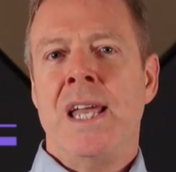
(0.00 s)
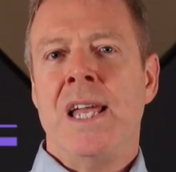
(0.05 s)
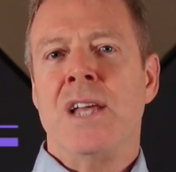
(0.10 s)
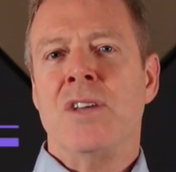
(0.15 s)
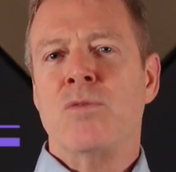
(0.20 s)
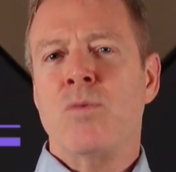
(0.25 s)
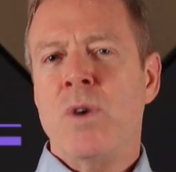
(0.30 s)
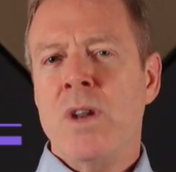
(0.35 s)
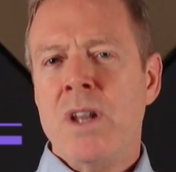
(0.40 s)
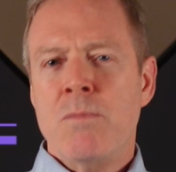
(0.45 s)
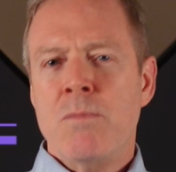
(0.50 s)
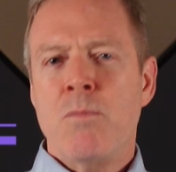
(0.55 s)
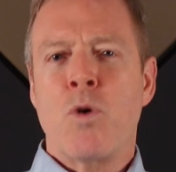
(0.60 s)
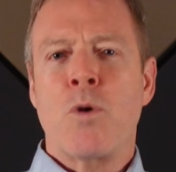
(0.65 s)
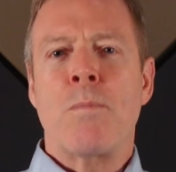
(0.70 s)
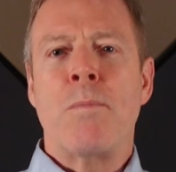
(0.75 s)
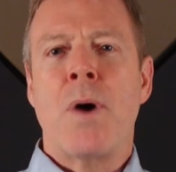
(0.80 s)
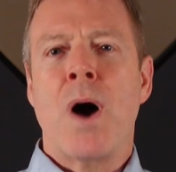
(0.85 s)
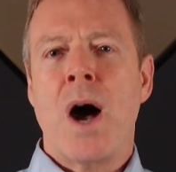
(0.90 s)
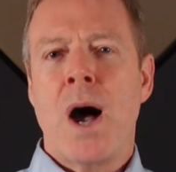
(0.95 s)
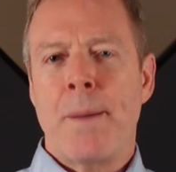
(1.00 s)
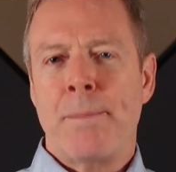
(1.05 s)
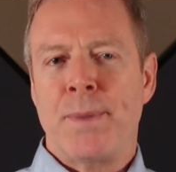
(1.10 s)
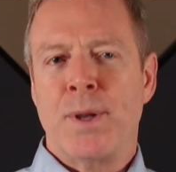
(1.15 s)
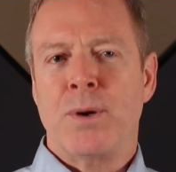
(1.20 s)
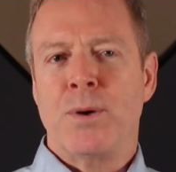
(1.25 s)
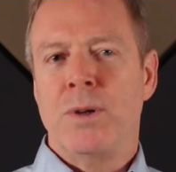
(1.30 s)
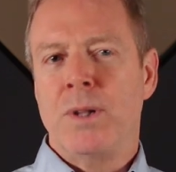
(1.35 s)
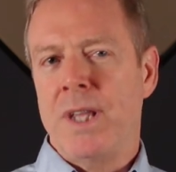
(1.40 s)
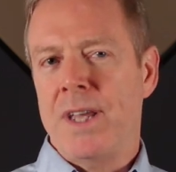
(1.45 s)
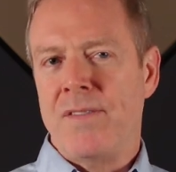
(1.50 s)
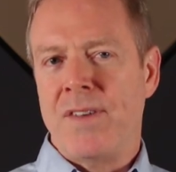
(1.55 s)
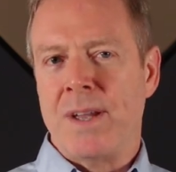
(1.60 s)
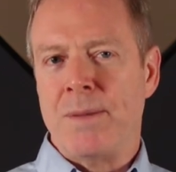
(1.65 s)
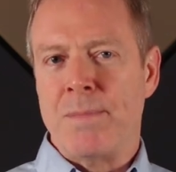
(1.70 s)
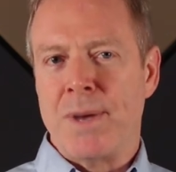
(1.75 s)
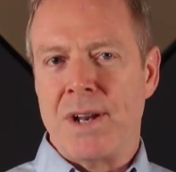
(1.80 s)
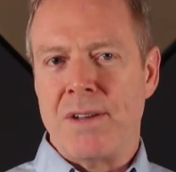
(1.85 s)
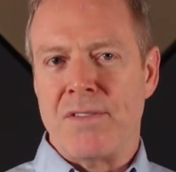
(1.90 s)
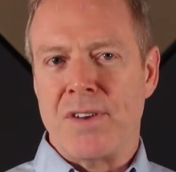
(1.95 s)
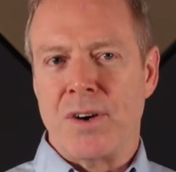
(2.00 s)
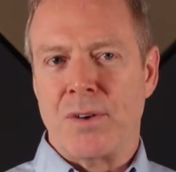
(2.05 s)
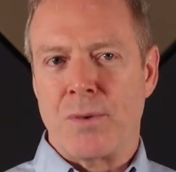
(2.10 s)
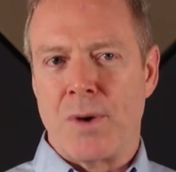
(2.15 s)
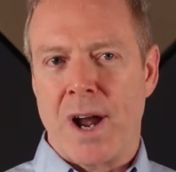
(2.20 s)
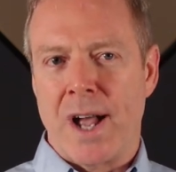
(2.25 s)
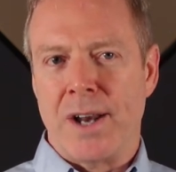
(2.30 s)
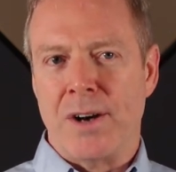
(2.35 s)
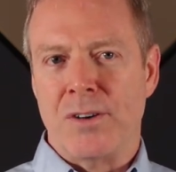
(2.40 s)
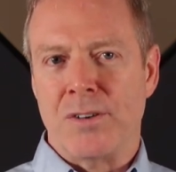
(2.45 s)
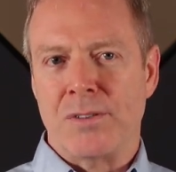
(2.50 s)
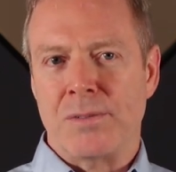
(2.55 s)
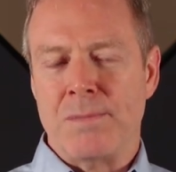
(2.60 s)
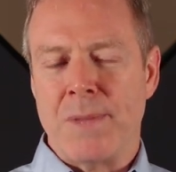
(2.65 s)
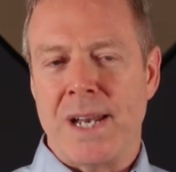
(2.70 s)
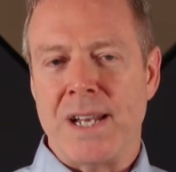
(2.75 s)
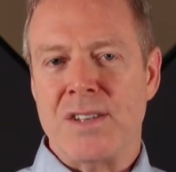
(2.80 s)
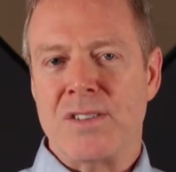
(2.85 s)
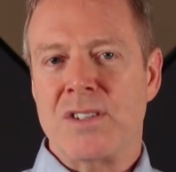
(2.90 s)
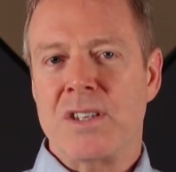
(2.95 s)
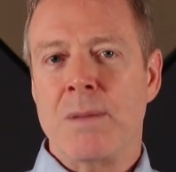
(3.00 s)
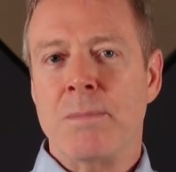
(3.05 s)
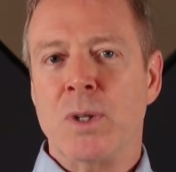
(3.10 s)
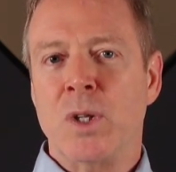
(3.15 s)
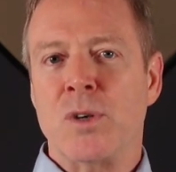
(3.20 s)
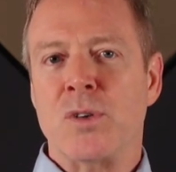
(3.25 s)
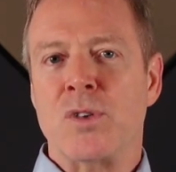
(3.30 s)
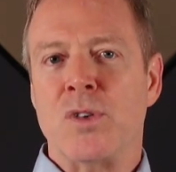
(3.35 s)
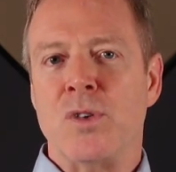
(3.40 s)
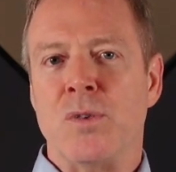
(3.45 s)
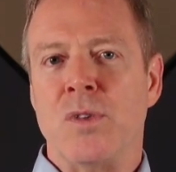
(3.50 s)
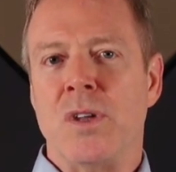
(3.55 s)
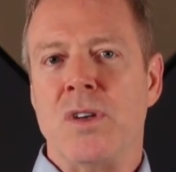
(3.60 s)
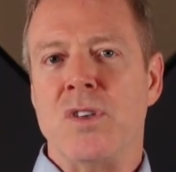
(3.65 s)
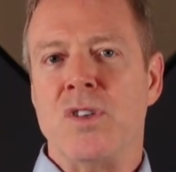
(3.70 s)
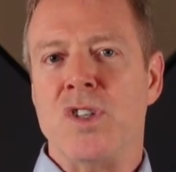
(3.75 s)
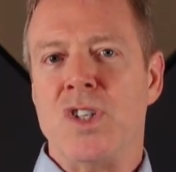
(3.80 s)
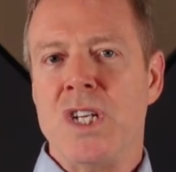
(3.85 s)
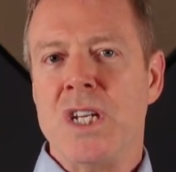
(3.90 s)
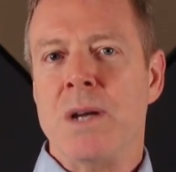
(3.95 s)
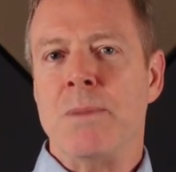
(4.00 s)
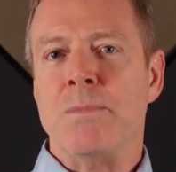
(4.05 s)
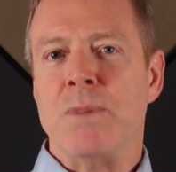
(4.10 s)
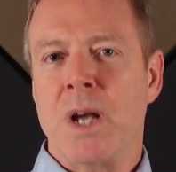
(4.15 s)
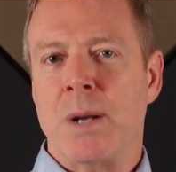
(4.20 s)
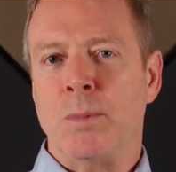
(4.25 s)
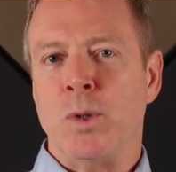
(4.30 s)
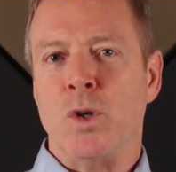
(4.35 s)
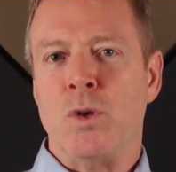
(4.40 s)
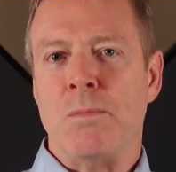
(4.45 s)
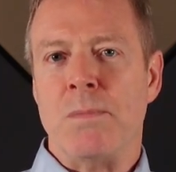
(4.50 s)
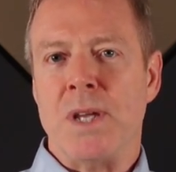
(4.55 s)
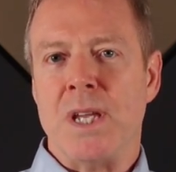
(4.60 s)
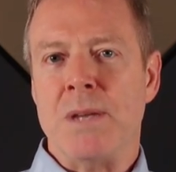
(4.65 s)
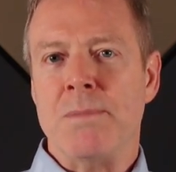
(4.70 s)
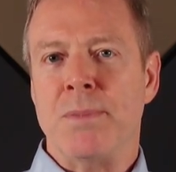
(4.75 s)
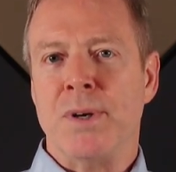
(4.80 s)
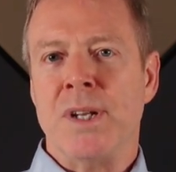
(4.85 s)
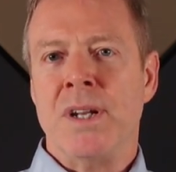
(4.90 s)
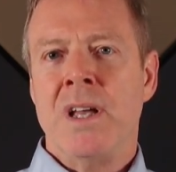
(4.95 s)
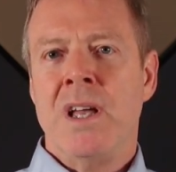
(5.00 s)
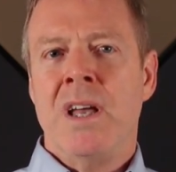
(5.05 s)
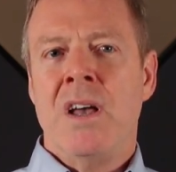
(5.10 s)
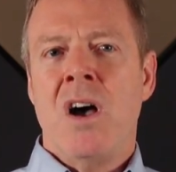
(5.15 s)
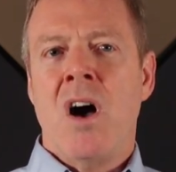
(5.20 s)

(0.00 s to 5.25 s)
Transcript: is the more popular living benefit riders, and it's similar to the GMWB, but